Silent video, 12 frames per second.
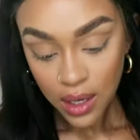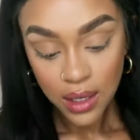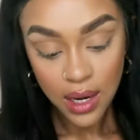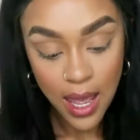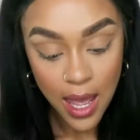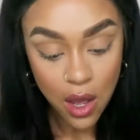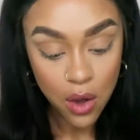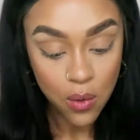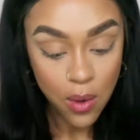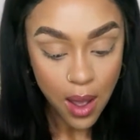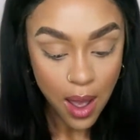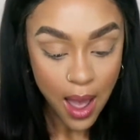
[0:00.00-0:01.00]

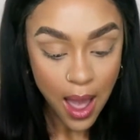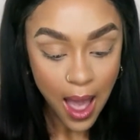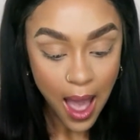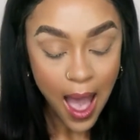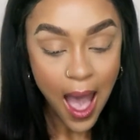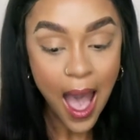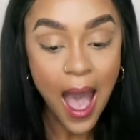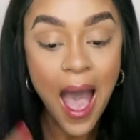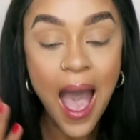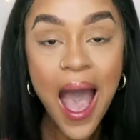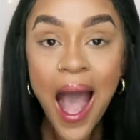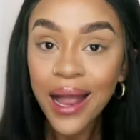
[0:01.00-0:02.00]
Now,
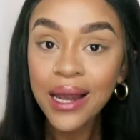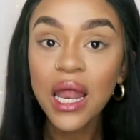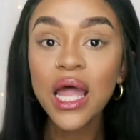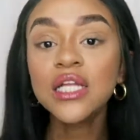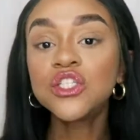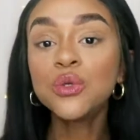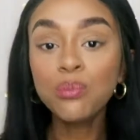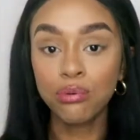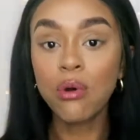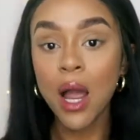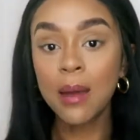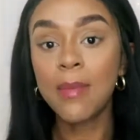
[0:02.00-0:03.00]
I like to
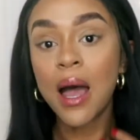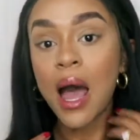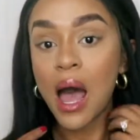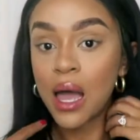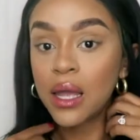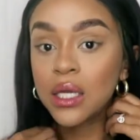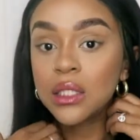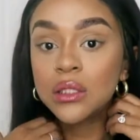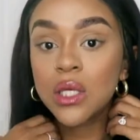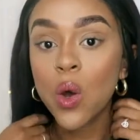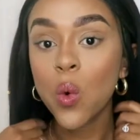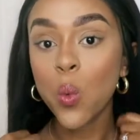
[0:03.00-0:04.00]
prime my
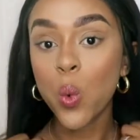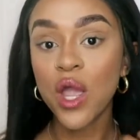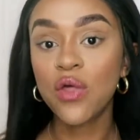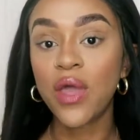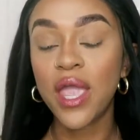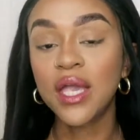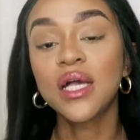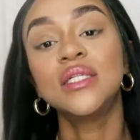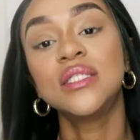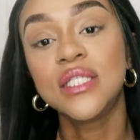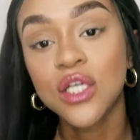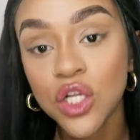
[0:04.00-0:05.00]
eyes with a
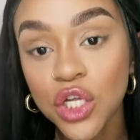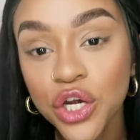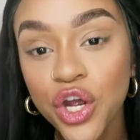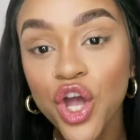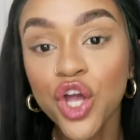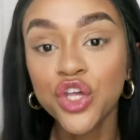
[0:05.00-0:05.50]
concealer.